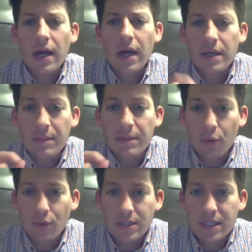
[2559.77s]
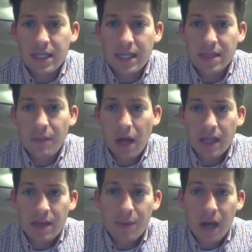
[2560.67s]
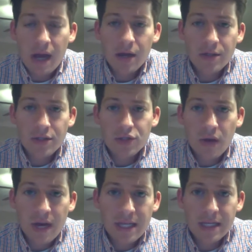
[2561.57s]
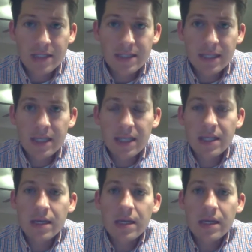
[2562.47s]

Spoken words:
Important city in the Mali Empire, trading city,